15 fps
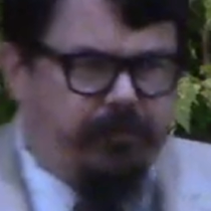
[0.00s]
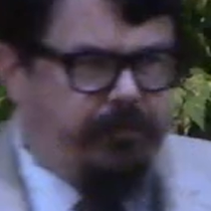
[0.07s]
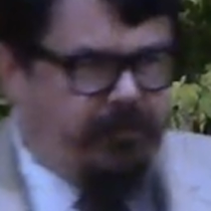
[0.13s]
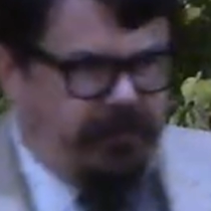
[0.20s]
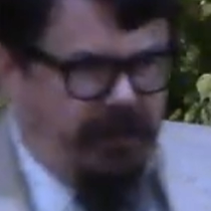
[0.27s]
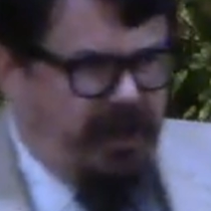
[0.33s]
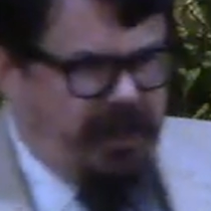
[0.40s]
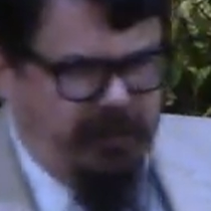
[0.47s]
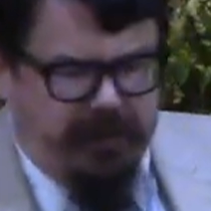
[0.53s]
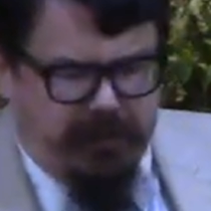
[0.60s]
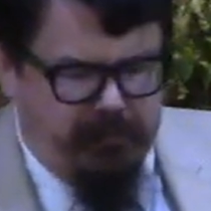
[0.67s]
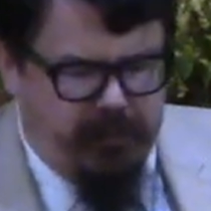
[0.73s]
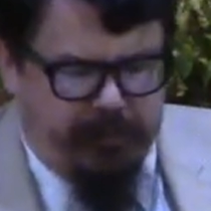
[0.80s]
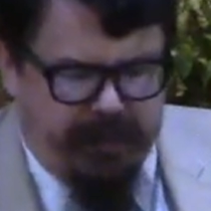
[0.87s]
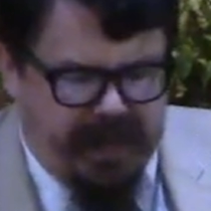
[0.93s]

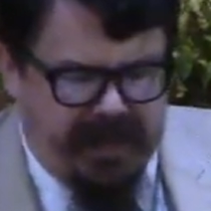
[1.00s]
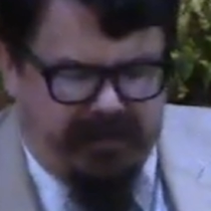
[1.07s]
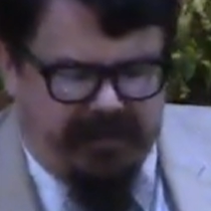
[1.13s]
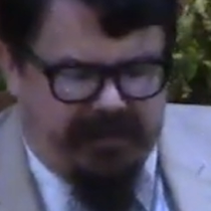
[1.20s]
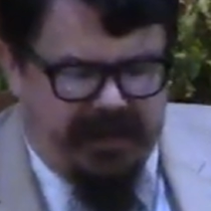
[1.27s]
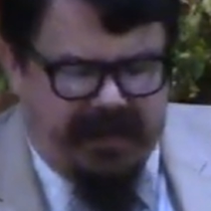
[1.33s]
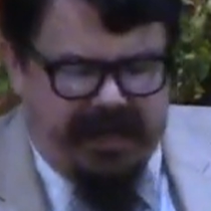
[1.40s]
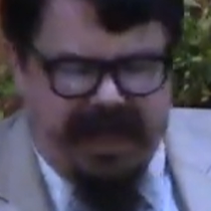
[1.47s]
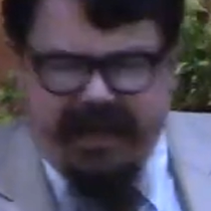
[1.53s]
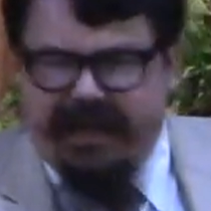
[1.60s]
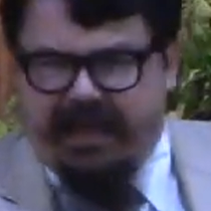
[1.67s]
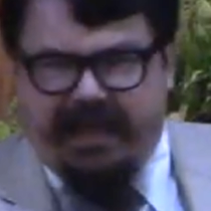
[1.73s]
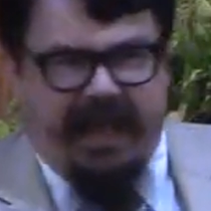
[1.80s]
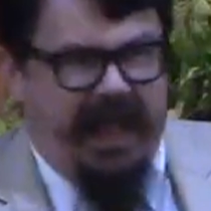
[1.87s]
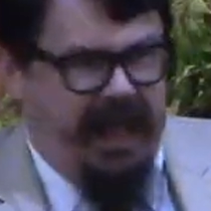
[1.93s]
Solomon repeats it yet
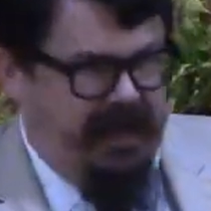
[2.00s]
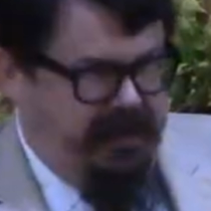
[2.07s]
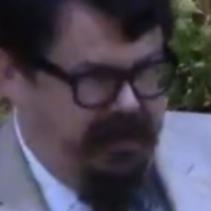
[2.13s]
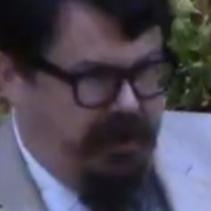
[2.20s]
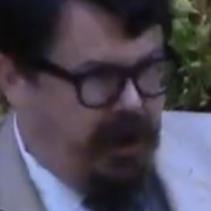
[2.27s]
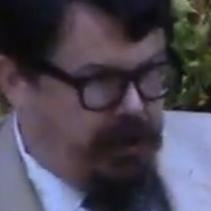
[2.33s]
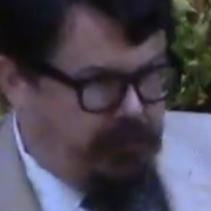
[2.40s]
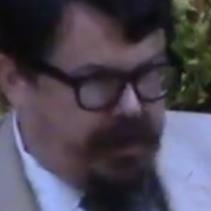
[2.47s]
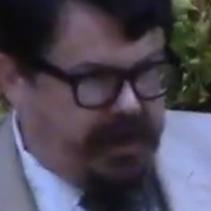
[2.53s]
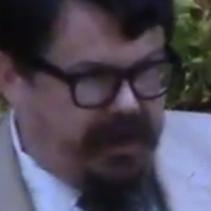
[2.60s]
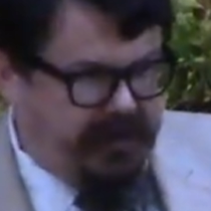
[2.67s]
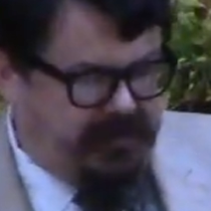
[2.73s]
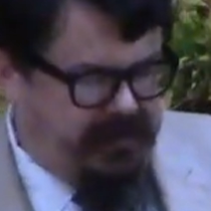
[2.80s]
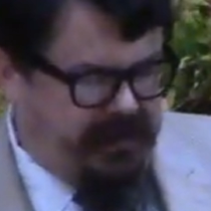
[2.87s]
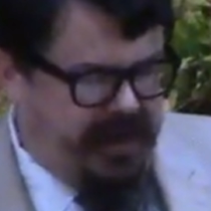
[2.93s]
again in our
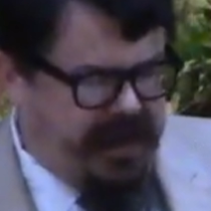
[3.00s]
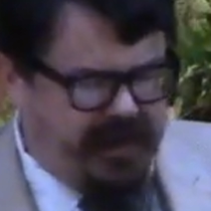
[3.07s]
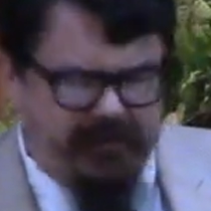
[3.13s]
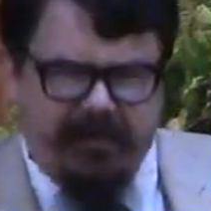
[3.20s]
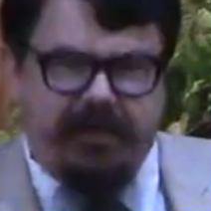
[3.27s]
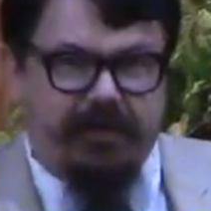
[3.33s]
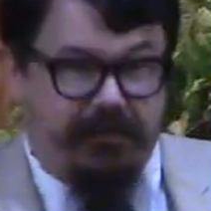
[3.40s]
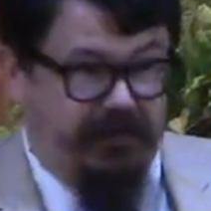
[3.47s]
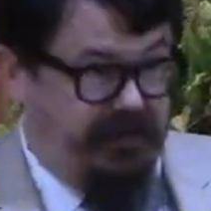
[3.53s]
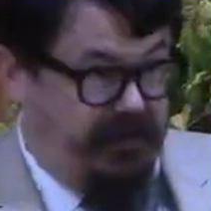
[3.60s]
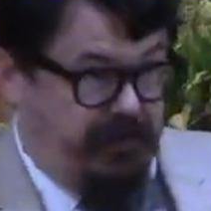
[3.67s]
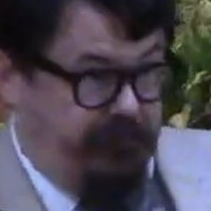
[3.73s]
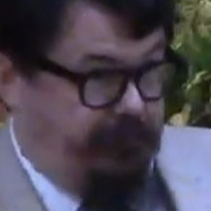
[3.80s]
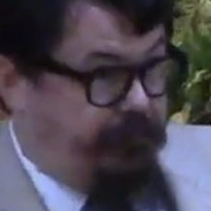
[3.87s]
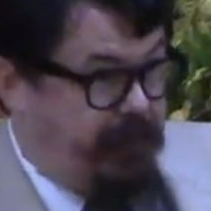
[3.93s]
reading today. In fact, it's,
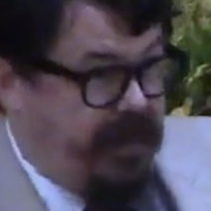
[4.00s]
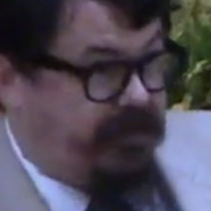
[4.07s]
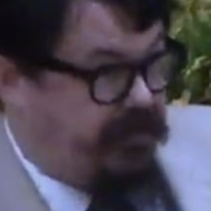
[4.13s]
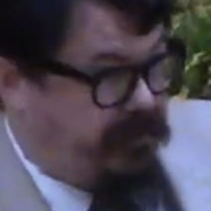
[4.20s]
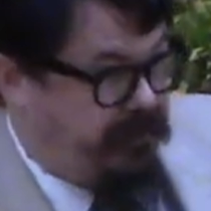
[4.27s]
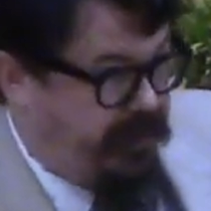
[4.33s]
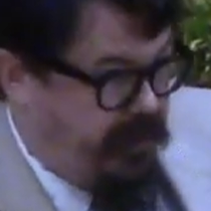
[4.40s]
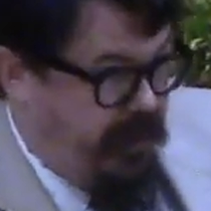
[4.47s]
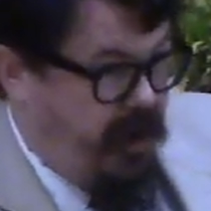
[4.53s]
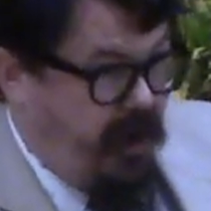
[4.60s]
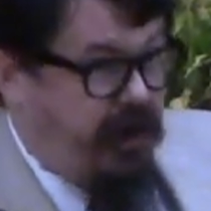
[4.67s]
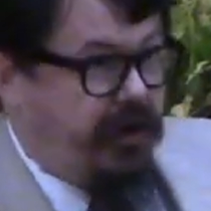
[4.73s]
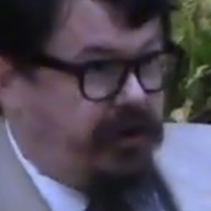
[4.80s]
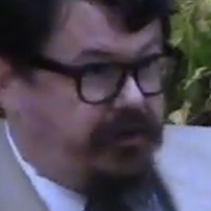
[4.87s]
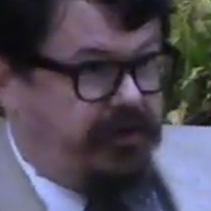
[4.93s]
it's basically the
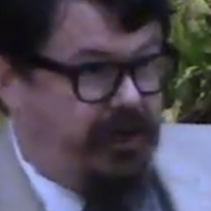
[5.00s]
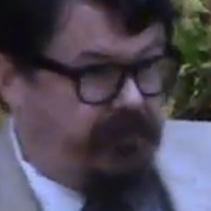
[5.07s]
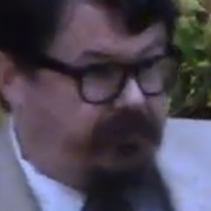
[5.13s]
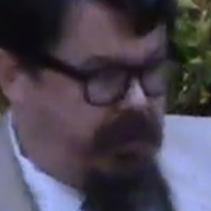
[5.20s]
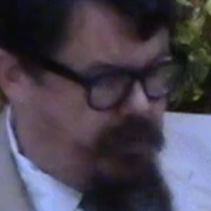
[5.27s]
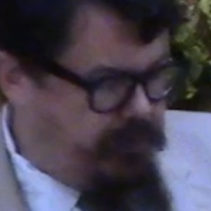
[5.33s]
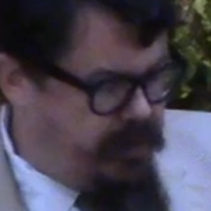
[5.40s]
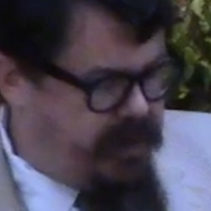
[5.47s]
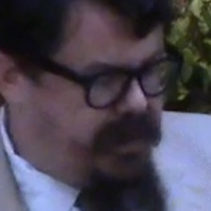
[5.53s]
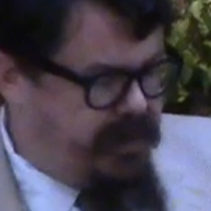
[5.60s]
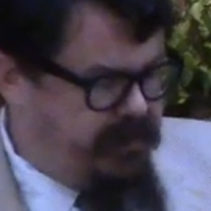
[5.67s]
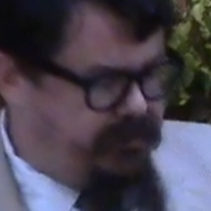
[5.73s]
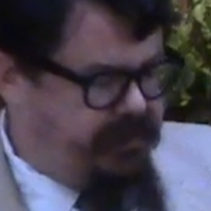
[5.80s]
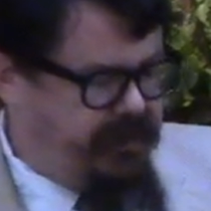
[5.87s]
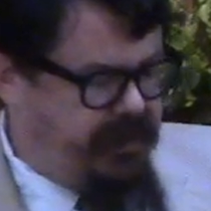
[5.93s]
heart of our
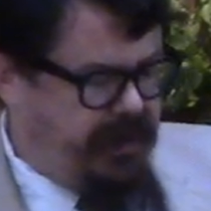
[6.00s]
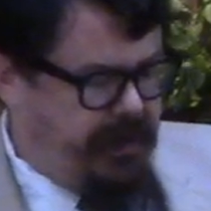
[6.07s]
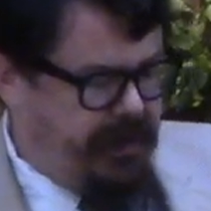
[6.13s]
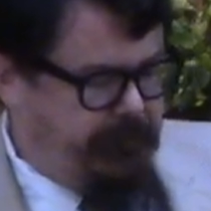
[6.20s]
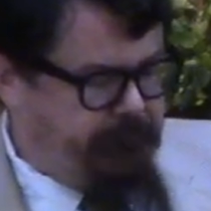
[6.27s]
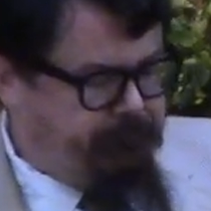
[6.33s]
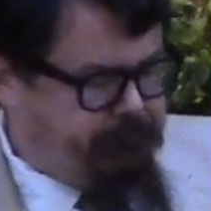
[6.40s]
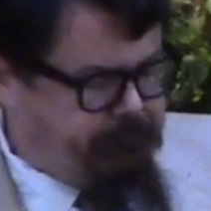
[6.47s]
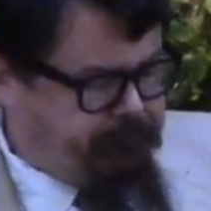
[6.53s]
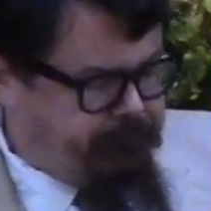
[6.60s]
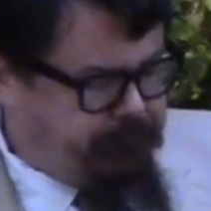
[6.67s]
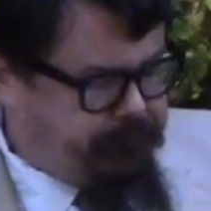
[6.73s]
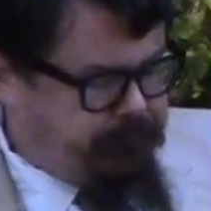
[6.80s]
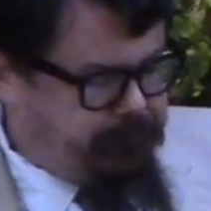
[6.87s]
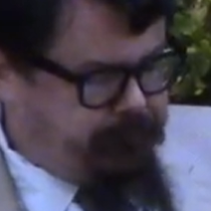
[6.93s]
reading today.
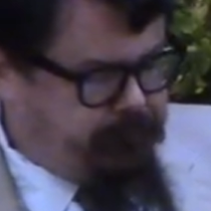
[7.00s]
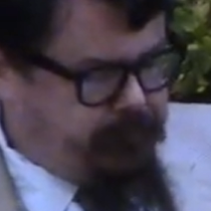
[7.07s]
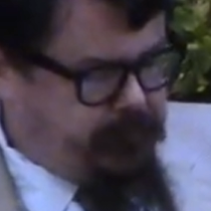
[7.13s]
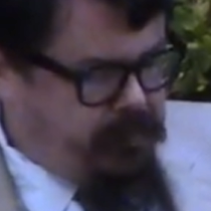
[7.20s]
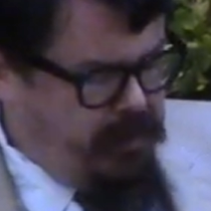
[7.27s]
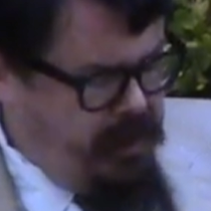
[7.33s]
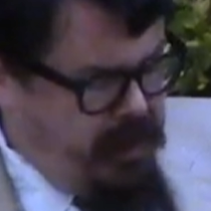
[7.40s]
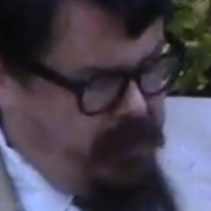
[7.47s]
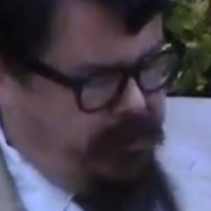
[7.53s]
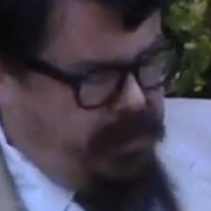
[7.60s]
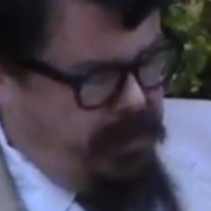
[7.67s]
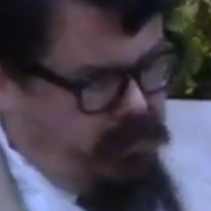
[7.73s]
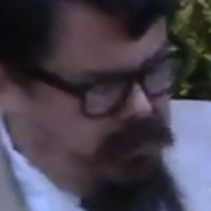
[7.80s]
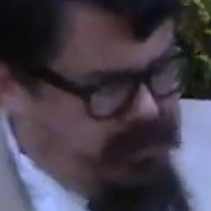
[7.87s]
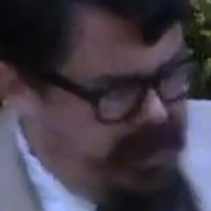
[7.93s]
Behold,